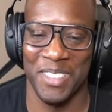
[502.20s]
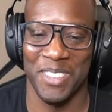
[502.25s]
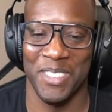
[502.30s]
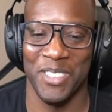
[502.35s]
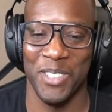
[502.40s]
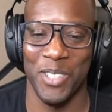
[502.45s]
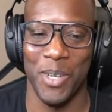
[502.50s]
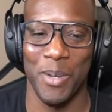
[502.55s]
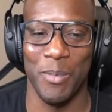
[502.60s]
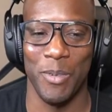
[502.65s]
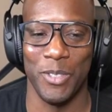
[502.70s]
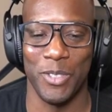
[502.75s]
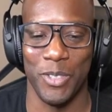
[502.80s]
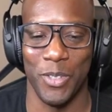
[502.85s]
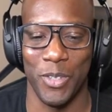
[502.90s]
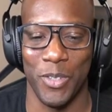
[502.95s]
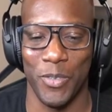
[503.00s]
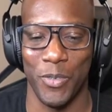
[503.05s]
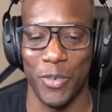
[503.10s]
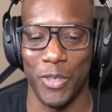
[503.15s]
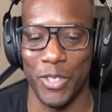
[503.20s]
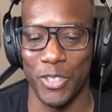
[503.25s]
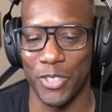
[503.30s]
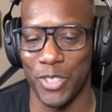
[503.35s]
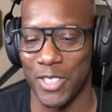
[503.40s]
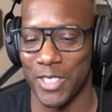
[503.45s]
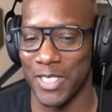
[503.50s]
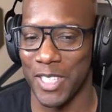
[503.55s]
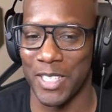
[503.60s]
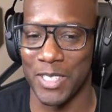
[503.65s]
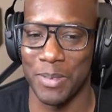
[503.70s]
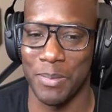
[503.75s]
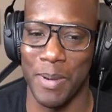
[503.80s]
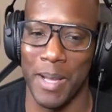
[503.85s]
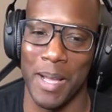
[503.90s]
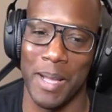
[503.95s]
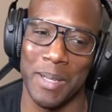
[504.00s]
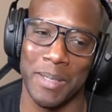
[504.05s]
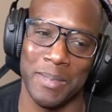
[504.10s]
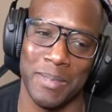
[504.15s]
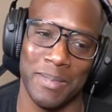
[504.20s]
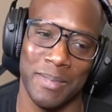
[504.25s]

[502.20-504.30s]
You almost don't even want to trust that smile.